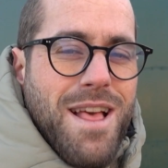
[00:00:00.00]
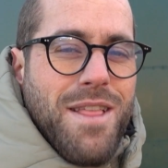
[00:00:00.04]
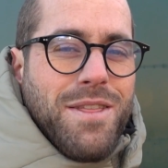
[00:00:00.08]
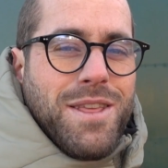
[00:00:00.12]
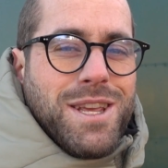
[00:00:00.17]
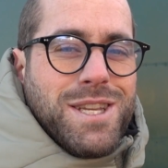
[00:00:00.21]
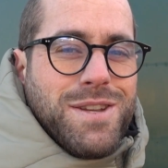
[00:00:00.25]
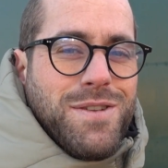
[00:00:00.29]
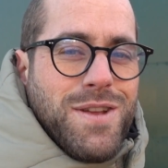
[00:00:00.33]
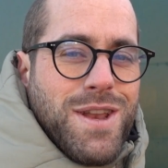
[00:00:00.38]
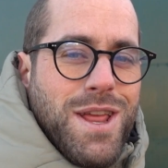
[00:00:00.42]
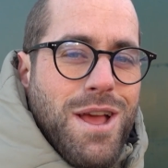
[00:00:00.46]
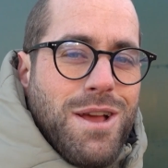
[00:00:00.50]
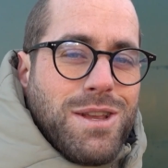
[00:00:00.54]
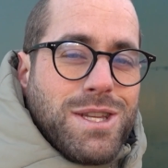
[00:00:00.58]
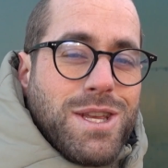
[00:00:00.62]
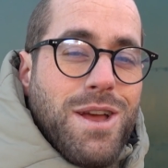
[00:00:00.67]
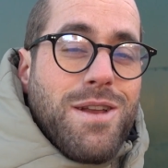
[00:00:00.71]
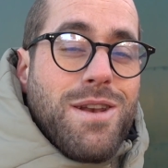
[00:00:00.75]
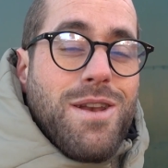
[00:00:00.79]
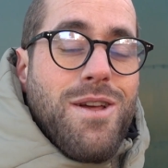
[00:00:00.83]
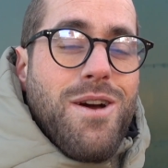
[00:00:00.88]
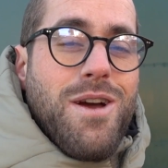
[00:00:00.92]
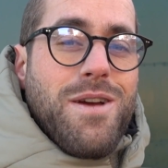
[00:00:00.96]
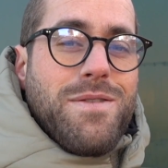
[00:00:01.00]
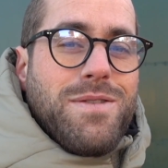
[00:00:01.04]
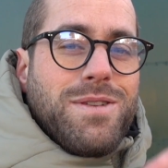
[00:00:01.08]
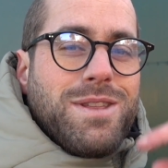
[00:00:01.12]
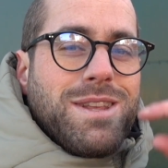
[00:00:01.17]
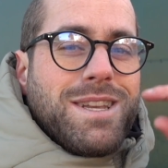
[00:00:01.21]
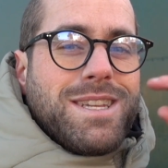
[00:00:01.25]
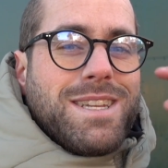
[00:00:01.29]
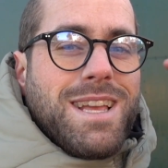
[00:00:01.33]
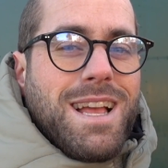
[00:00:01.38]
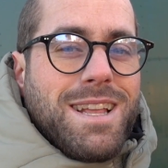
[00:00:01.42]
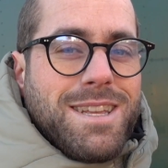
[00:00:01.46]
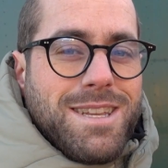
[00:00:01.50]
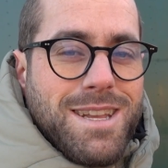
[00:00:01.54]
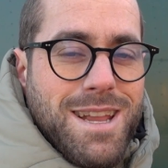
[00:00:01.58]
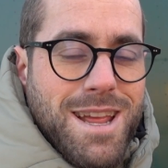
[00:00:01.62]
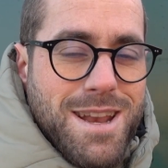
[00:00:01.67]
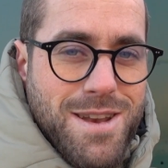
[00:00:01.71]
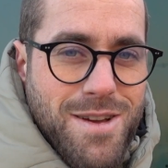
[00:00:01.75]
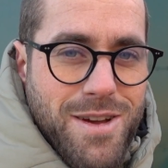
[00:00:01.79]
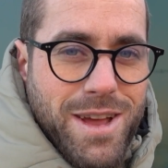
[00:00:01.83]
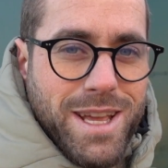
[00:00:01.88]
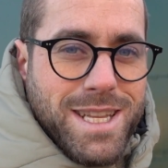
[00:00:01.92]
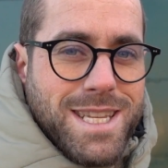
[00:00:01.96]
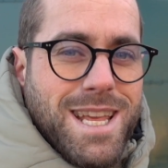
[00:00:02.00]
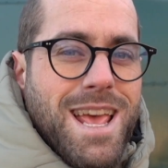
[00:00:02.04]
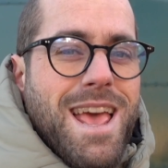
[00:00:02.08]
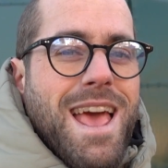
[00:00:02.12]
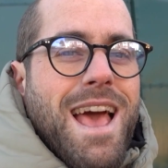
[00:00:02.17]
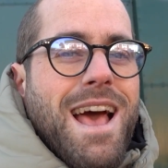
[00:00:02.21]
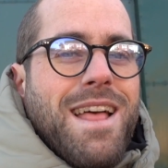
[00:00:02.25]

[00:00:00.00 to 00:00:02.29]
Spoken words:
This video is going live on the Saturday night,